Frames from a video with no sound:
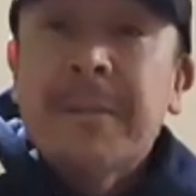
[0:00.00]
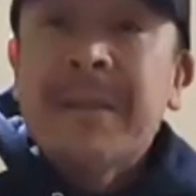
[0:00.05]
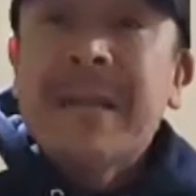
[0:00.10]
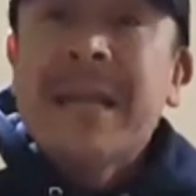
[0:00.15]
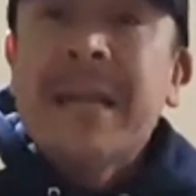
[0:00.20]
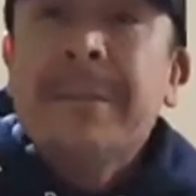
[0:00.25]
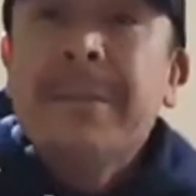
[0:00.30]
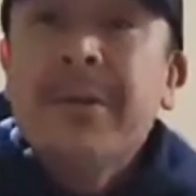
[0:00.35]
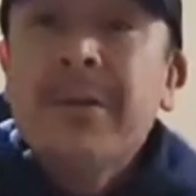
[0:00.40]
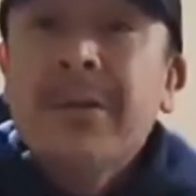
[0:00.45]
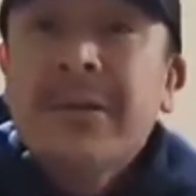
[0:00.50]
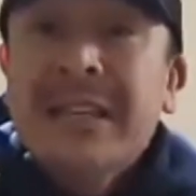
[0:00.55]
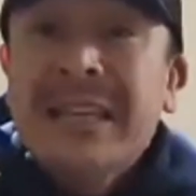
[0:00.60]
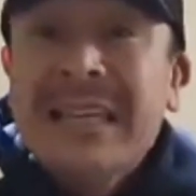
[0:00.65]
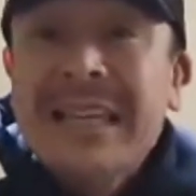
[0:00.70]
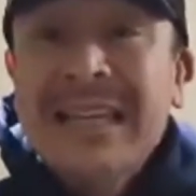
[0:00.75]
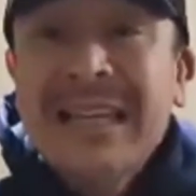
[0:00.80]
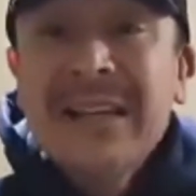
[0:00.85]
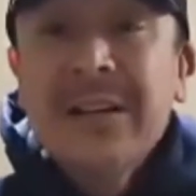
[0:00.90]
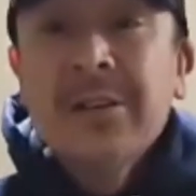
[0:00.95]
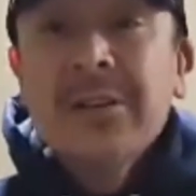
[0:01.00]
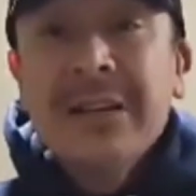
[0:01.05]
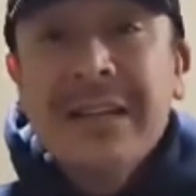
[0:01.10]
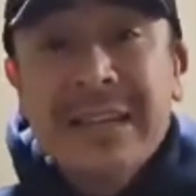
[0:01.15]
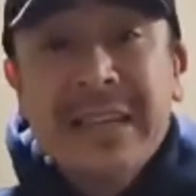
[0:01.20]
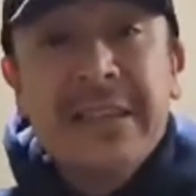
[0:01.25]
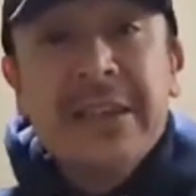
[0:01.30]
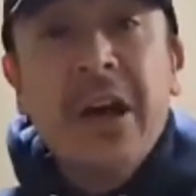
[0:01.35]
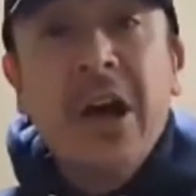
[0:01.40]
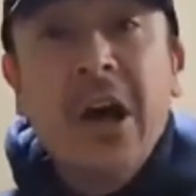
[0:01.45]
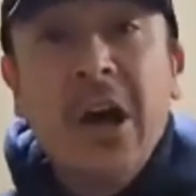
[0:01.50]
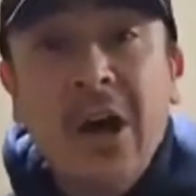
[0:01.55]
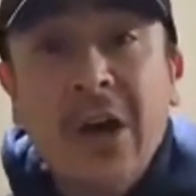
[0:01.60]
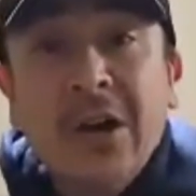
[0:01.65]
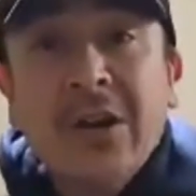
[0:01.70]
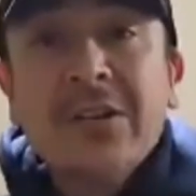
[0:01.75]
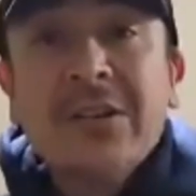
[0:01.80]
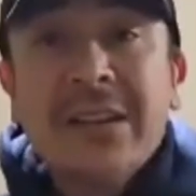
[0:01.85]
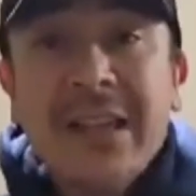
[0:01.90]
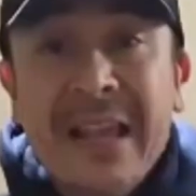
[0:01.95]
people here in the
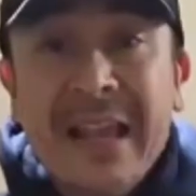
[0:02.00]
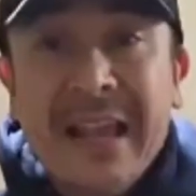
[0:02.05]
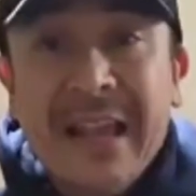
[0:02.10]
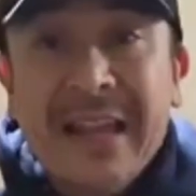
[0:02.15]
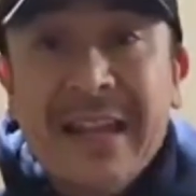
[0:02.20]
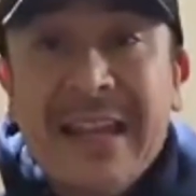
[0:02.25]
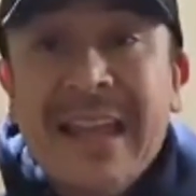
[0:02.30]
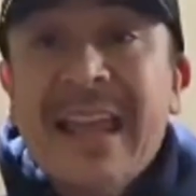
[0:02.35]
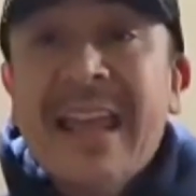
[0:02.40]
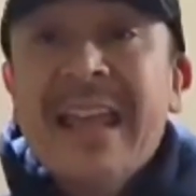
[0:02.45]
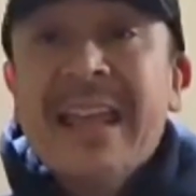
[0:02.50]
heartland.